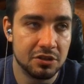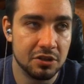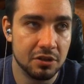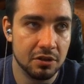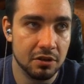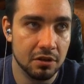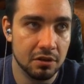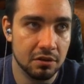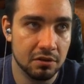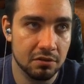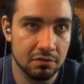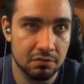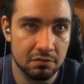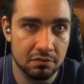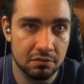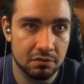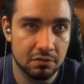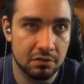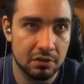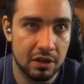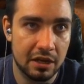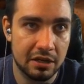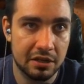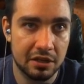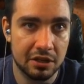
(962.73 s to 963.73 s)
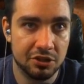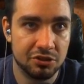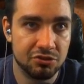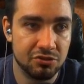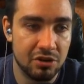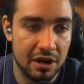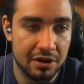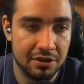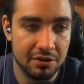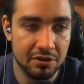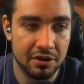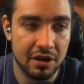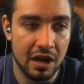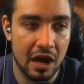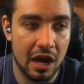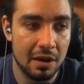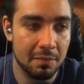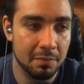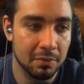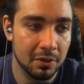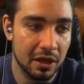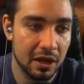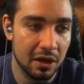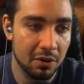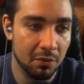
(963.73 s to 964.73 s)
turn Lightning Strike your guy,
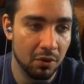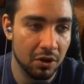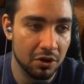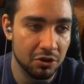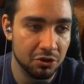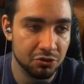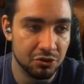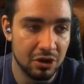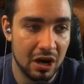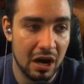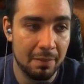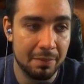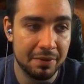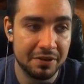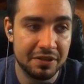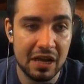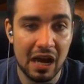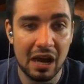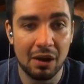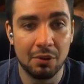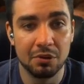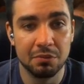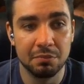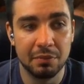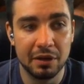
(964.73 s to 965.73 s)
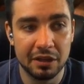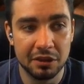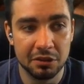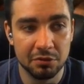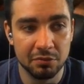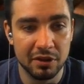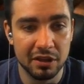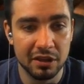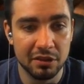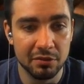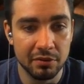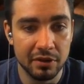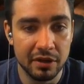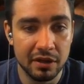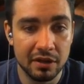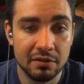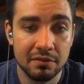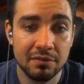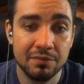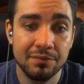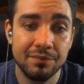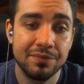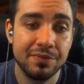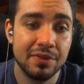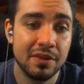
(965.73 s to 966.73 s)
play a 1-drop, attack with my 3/3.
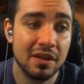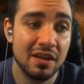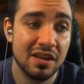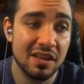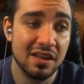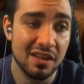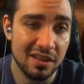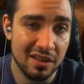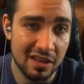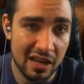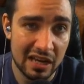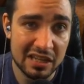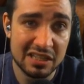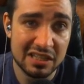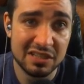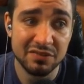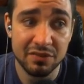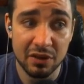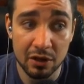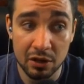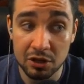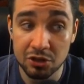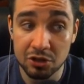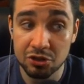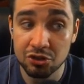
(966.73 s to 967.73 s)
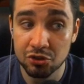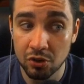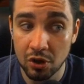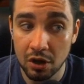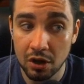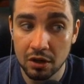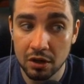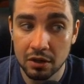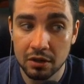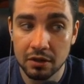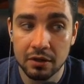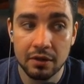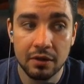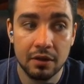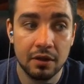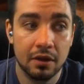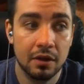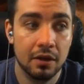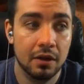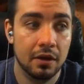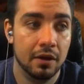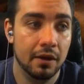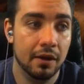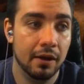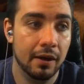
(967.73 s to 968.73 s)
That's very strong.
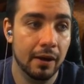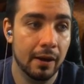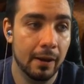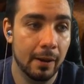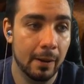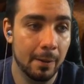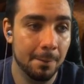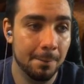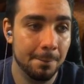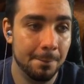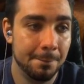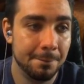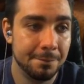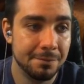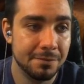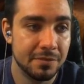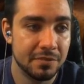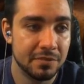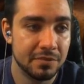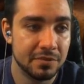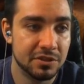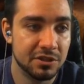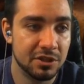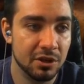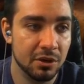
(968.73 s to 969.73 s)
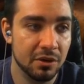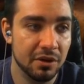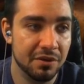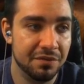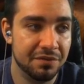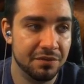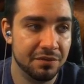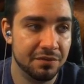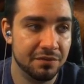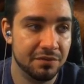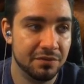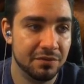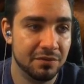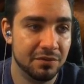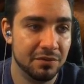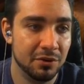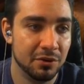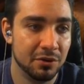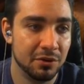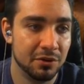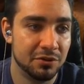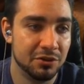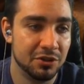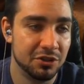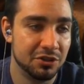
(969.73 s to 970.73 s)
So if
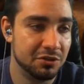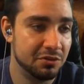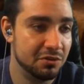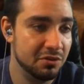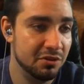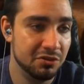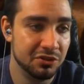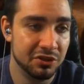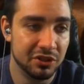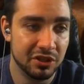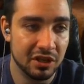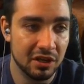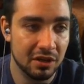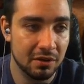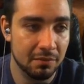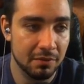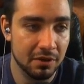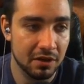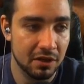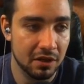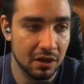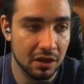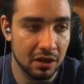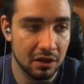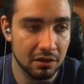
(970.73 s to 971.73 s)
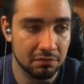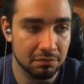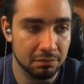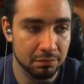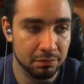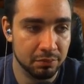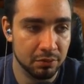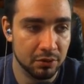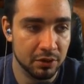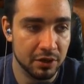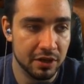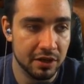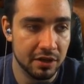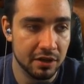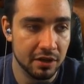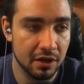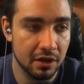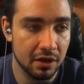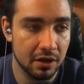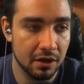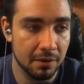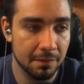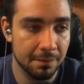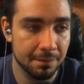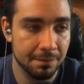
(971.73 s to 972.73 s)
you're just using him in a pretty
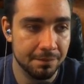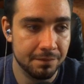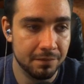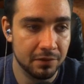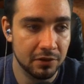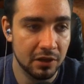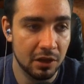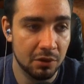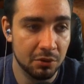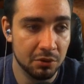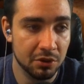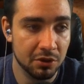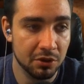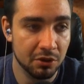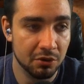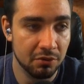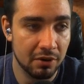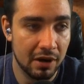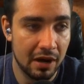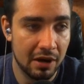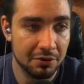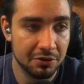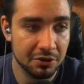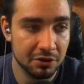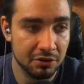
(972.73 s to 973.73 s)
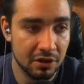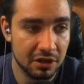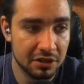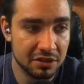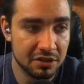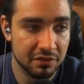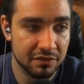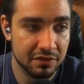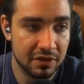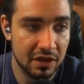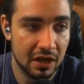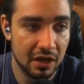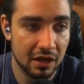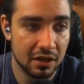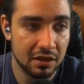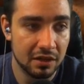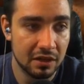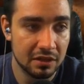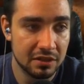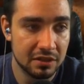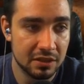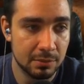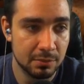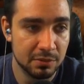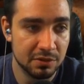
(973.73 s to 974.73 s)
low to the ground aggressive deck,
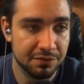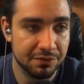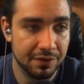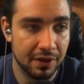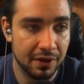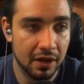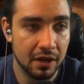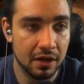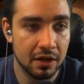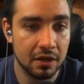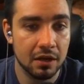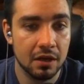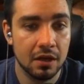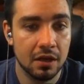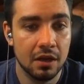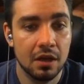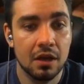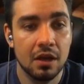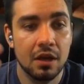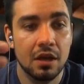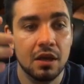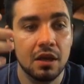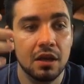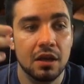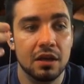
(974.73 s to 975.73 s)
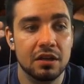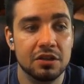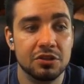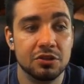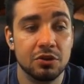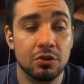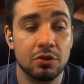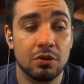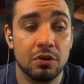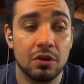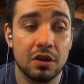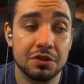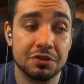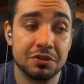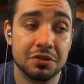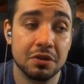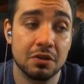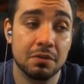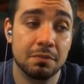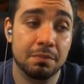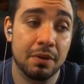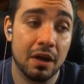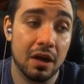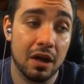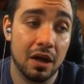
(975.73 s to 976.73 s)
that seems fine. It is also
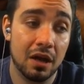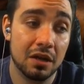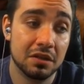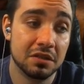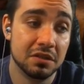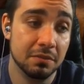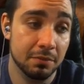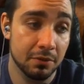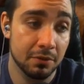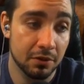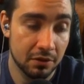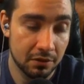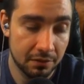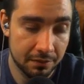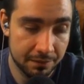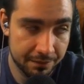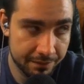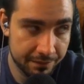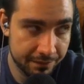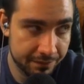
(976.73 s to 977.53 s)
possible